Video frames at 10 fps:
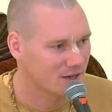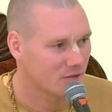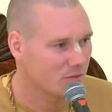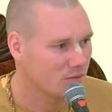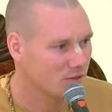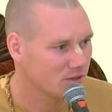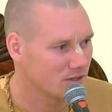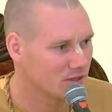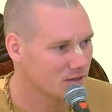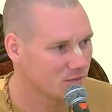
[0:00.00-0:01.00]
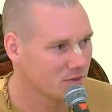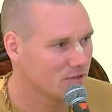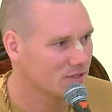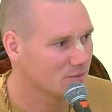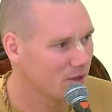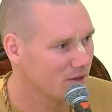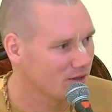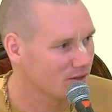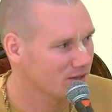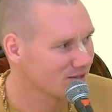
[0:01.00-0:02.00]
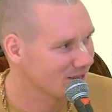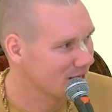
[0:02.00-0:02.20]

BBT mailing list.